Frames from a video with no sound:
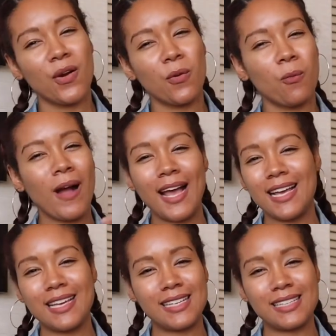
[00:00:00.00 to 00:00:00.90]

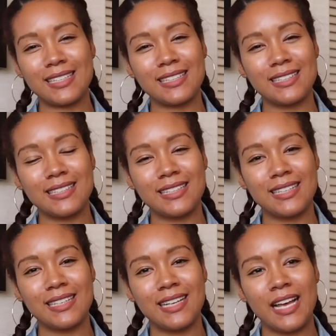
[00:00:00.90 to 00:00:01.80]
Why?
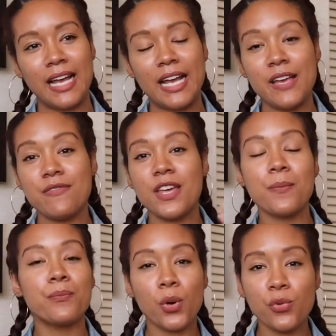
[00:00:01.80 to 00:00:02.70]
If they
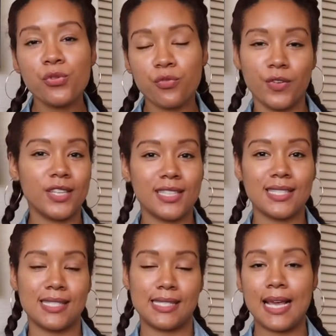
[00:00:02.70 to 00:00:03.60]
both fit the
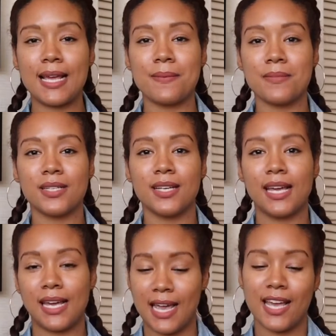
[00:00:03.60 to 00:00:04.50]
same
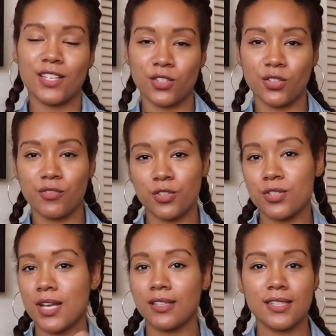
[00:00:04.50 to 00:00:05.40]
handle. If you're
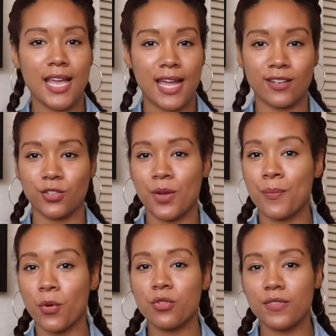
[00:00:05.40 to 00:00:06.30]
selling the handle, they
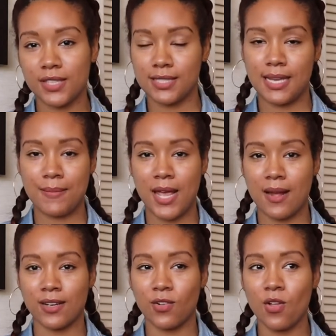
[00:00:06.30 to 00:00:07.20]
both fit the same
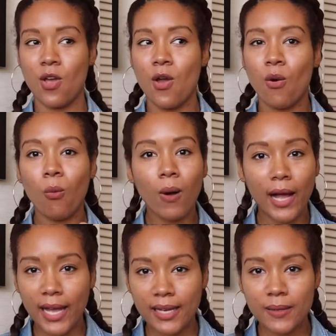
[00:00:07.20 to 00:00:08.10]
handle.
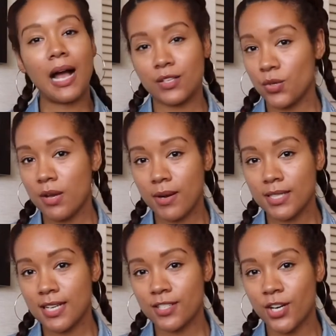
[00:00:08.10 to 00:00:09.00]
Why? So I
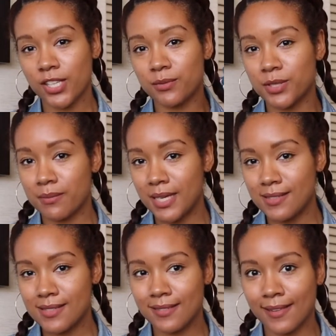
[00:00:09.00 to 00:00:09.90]
walked out of Target with the
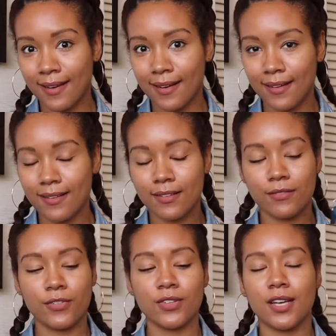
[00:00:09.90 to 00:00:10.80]
men's. duh,
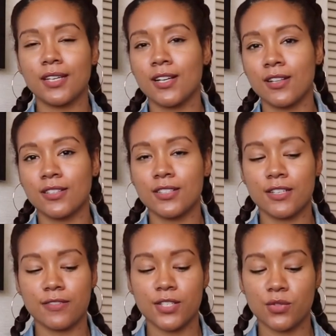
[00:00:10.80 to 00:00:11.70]
for like a dollar
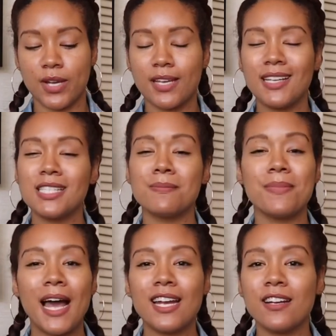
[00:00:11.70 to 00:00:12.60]
difference, right? It's
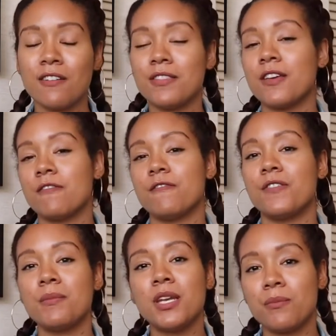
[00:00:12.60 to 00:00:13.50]
bad enough that
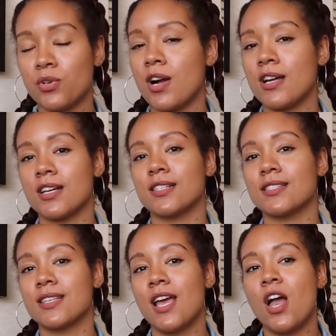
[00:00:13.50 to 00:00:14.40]
feminine
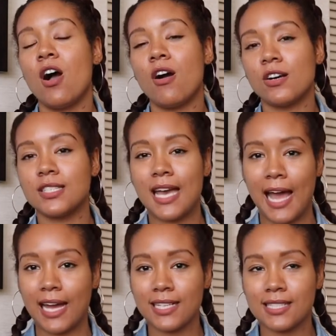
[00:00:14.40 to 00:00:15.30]
products are
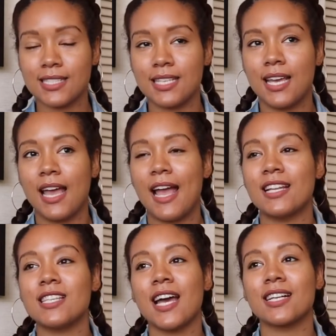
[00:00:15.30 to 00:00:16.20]
taxed
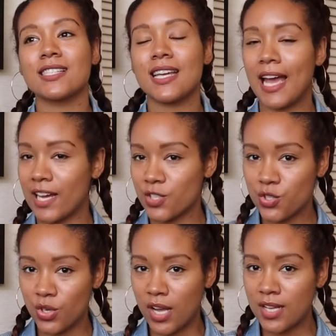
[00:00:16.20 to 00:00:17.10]
and taxed
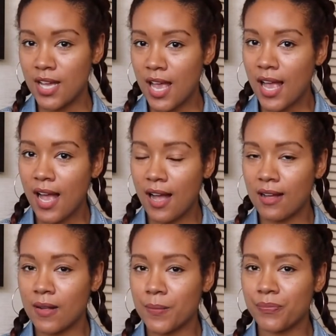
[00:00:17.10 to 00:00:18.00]
extra.
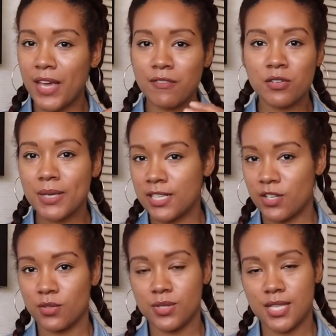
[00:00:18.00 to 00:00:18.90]
Um, everybody
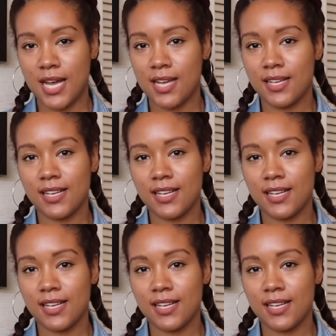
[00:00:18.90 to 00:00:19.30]
knows that.